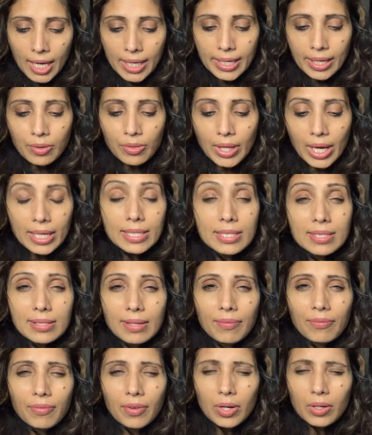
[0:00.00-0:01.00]
Now, that is a
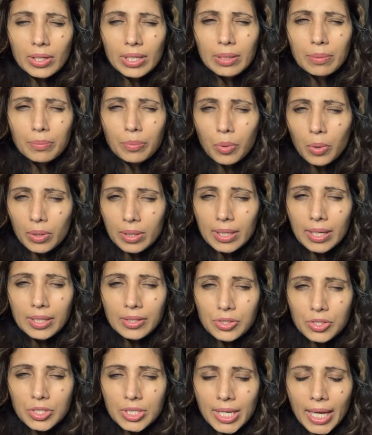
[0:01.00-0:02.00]
very important
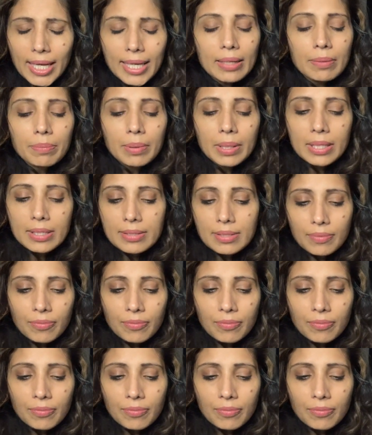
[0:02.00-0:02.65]
understanding because,